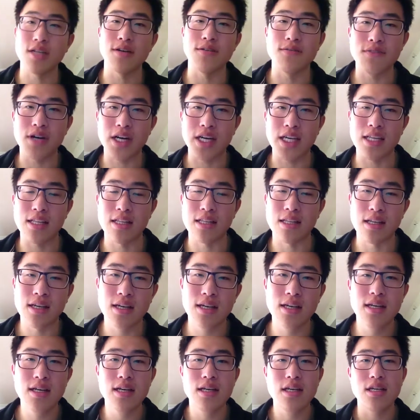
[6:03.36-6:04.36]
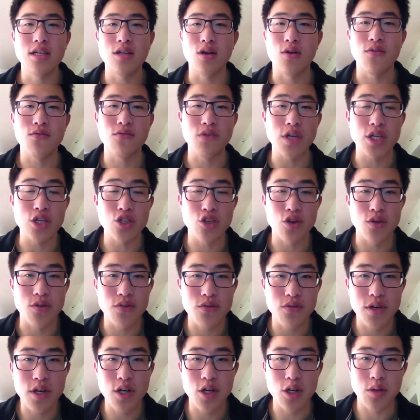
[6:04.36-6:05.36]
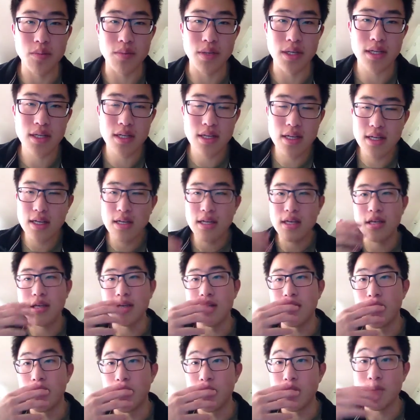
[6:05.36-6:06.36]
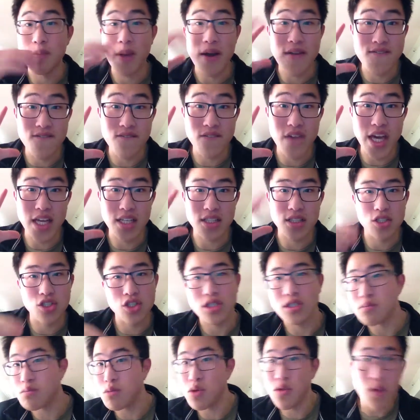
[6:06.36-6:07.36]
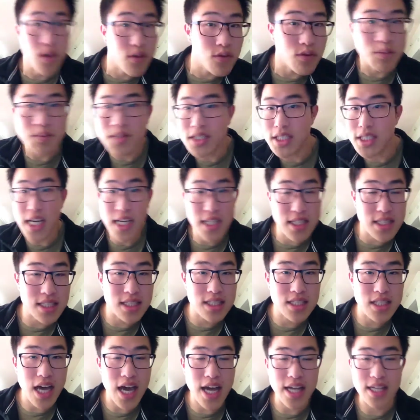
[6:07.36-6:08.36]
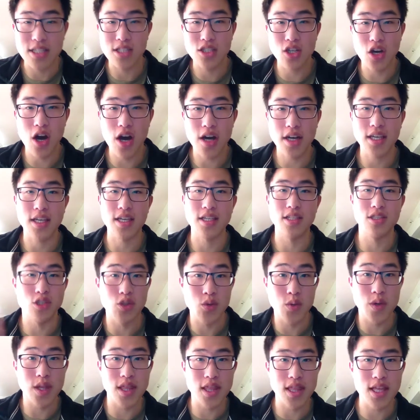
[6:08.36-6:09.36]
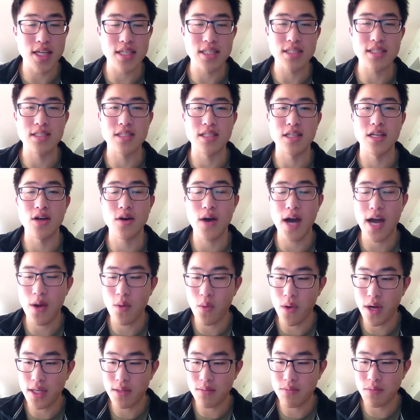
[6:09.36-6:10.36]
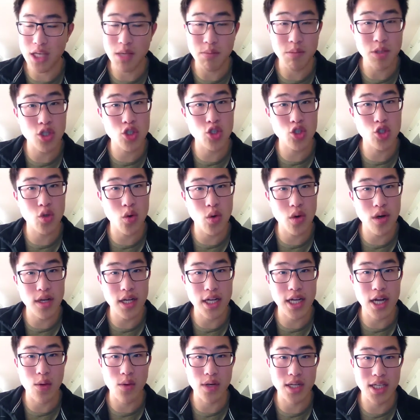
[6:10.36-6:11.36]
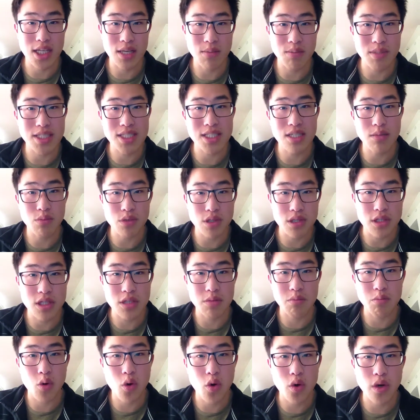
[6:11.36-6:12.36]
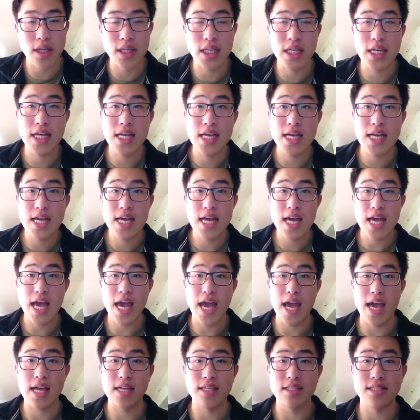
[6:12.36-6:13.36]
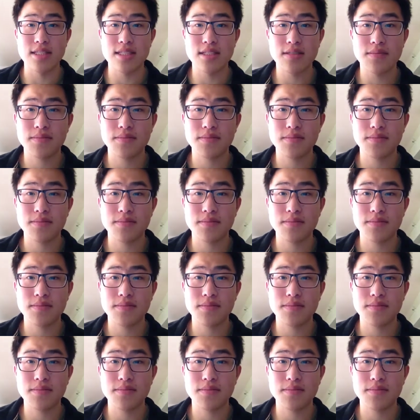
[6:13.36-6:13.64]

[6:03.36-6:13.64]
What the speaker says: a fucking, you know, feature film, you know, with my face just moving from side to side and talking and doing this, you know. I want to keep it short and I want to keep it simple and to the point. And